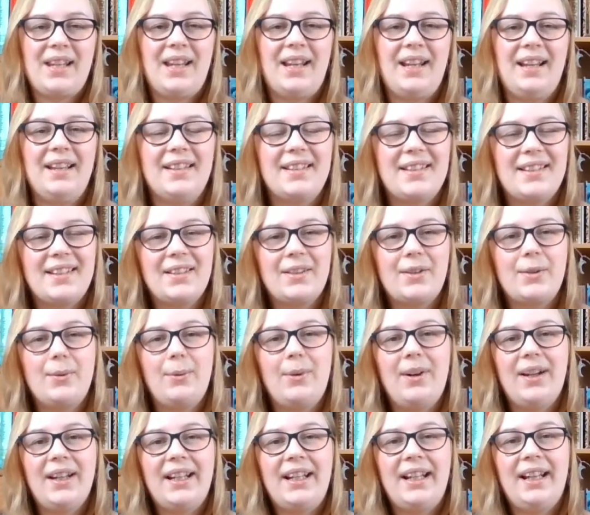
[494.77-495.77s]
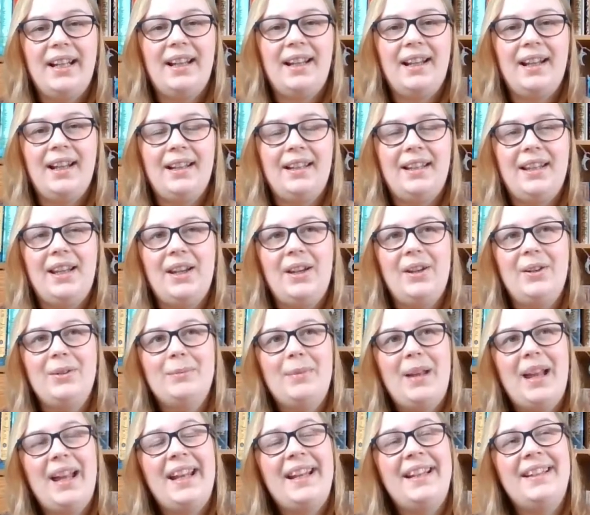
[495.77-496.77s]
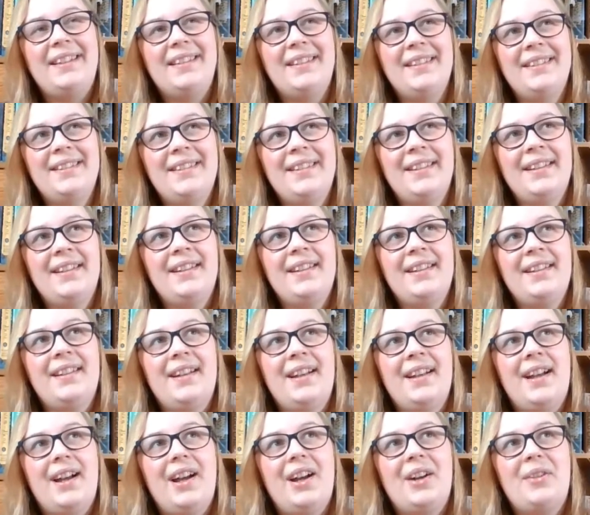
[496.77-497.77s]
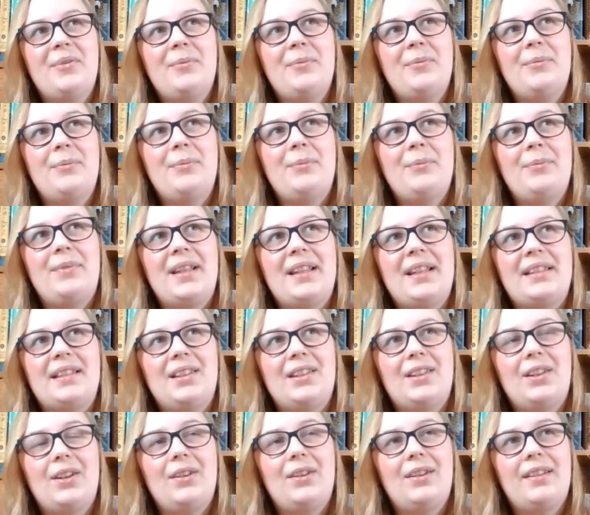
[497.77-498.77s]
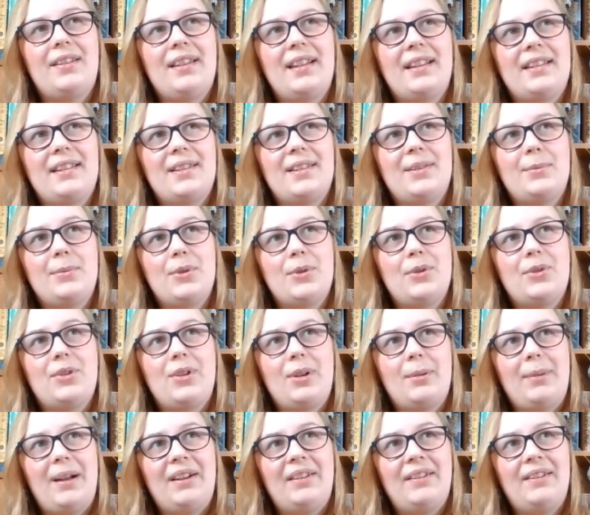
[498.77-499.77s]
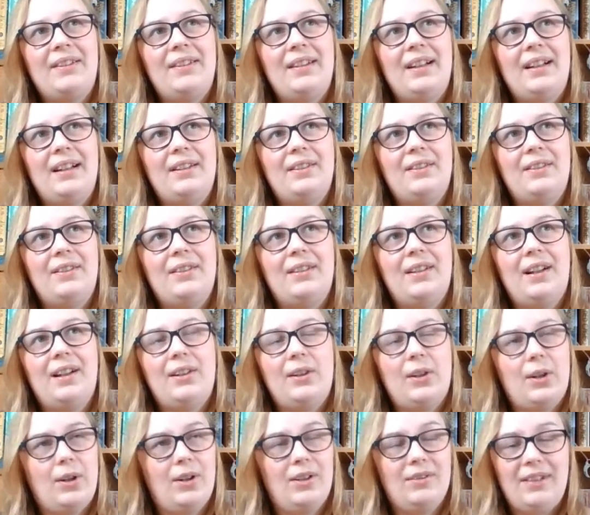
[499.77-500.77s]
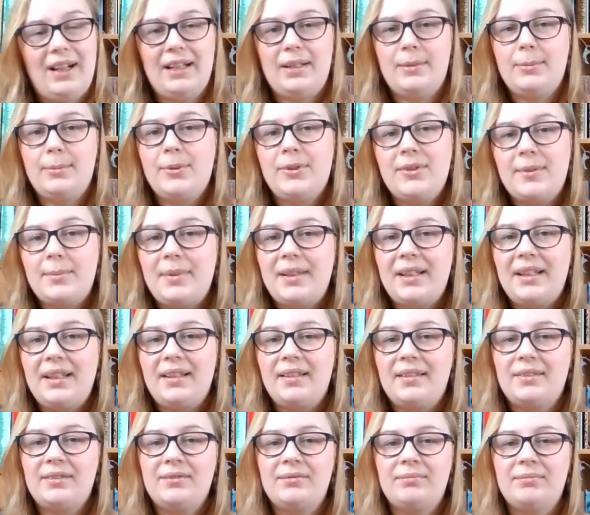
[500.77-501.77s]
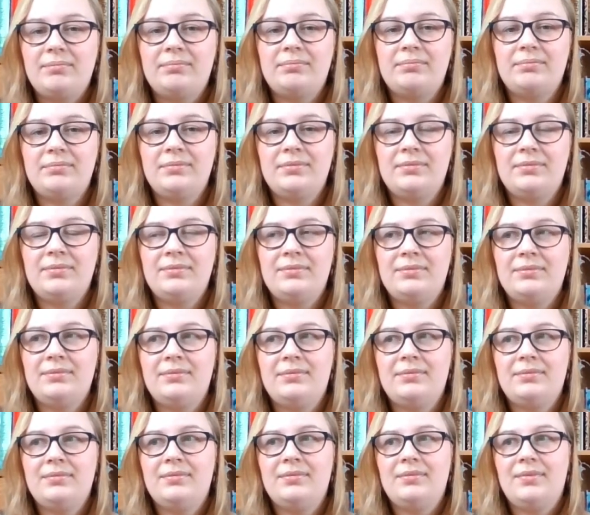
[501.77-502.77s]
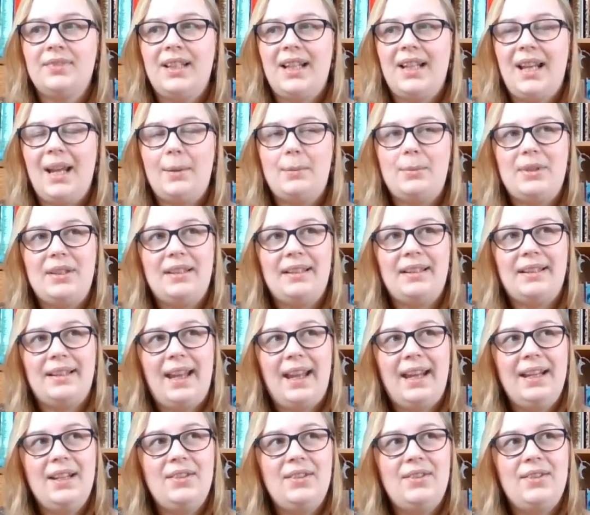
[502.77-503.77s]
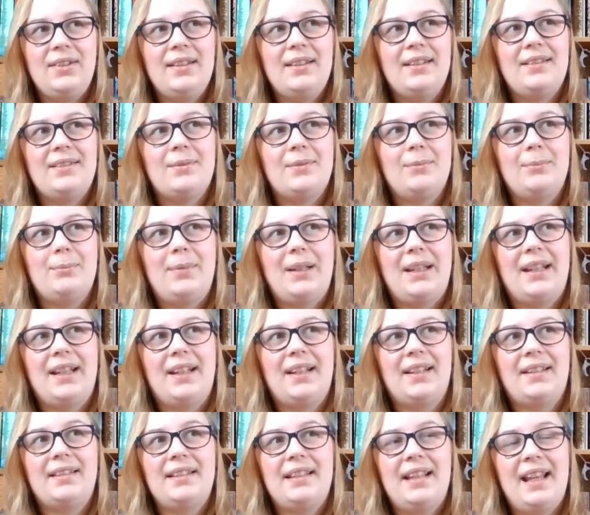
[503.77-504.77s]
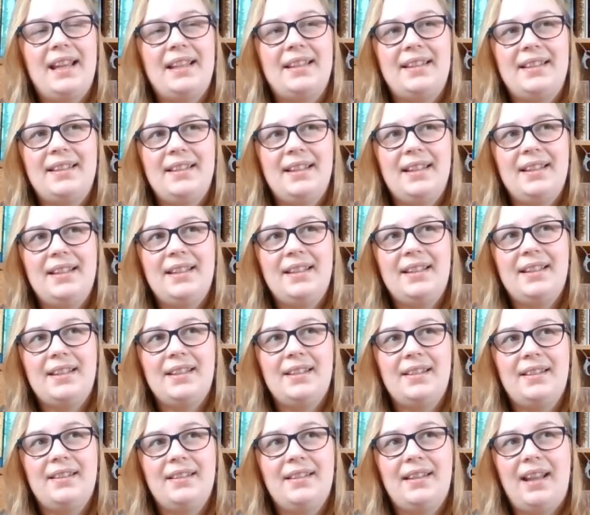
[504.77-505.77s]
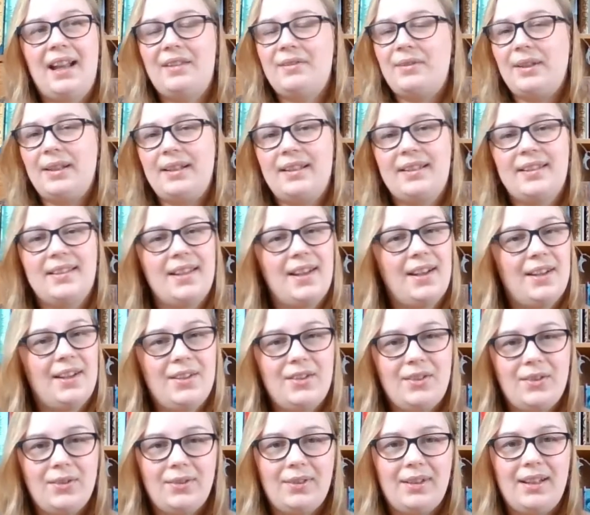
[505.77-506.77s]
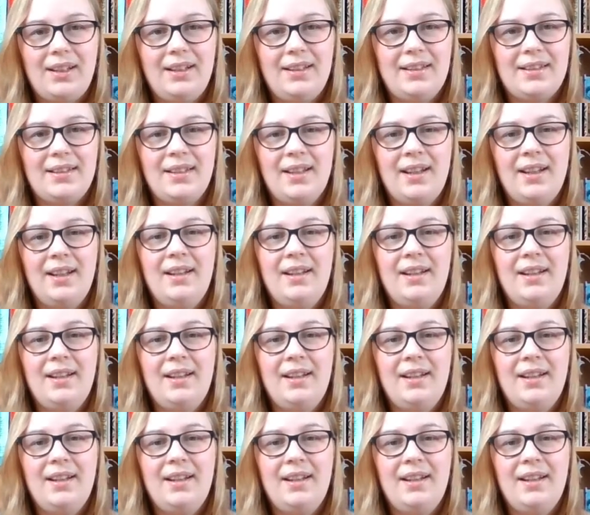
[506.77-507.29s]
it's quite inhumane. There's some talk about a lot of animals being kept in the cages and being tested and having surgeries.